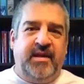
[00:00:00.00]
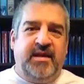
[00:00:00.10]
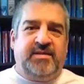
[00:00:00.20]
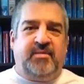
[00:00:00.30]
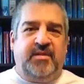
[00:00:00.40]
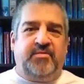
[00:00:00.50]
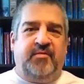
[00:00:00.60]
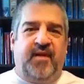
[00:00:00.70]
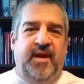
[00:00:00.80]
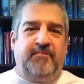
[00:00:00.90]
Sometimes we
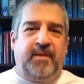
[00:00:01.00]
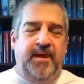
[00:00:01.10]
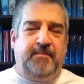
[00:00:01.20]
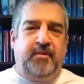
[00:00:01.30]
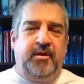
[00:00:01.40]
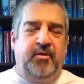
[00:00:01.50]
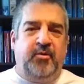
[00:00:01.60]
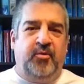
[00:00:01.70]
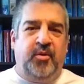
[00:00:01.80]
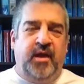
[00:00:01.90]
find people
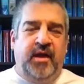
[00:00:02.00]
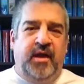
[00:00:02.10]
who